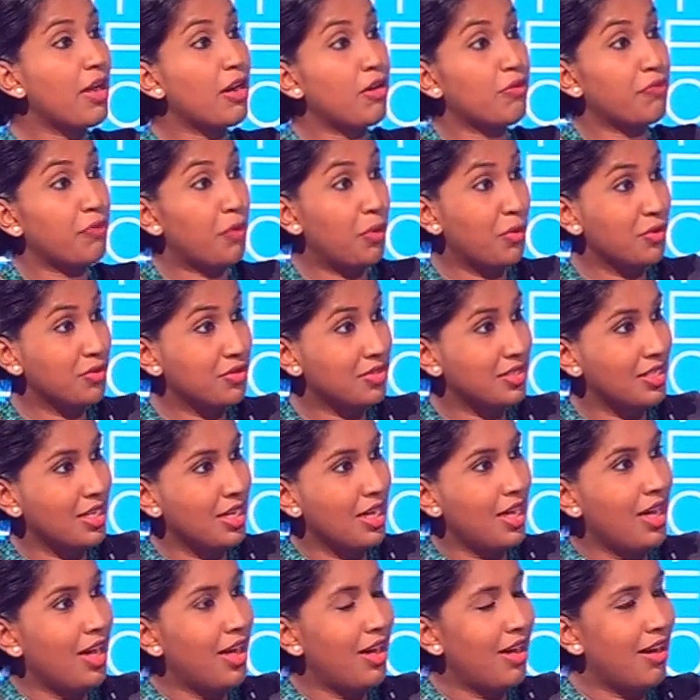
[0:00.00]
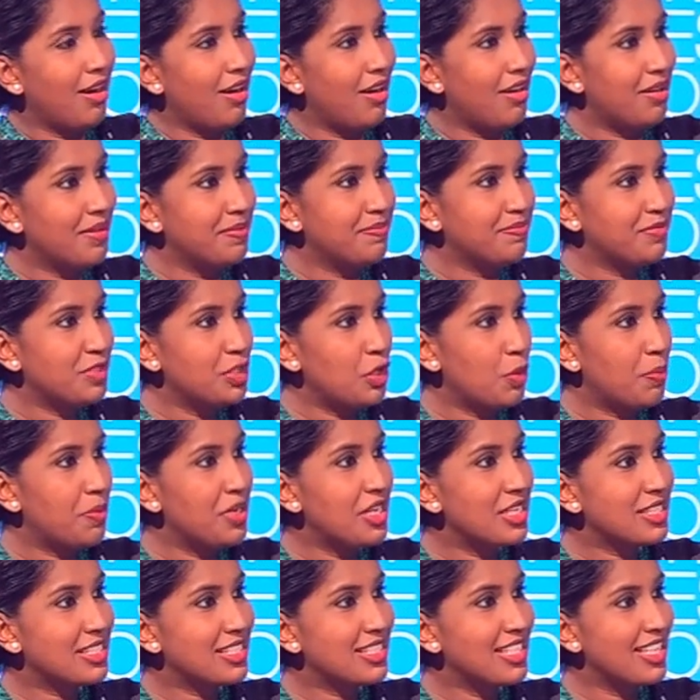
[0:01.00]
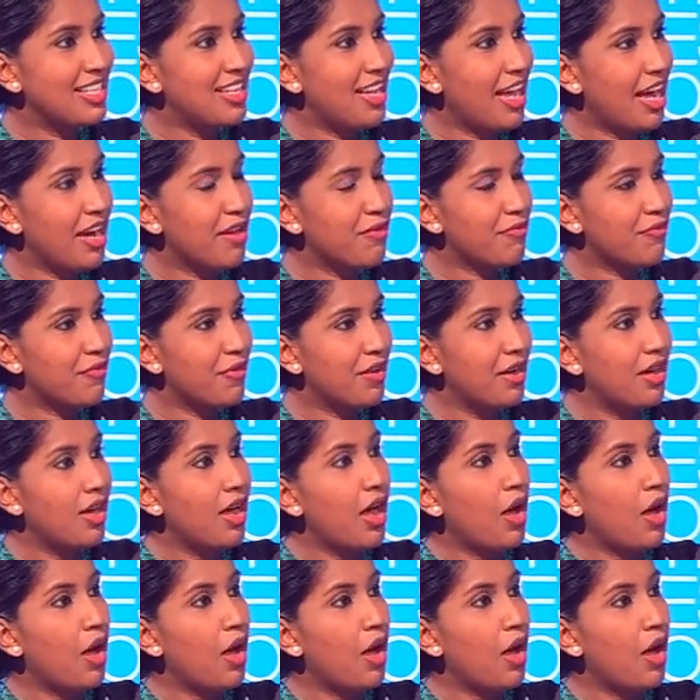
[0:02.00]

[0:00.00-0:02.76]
and of course your personal life.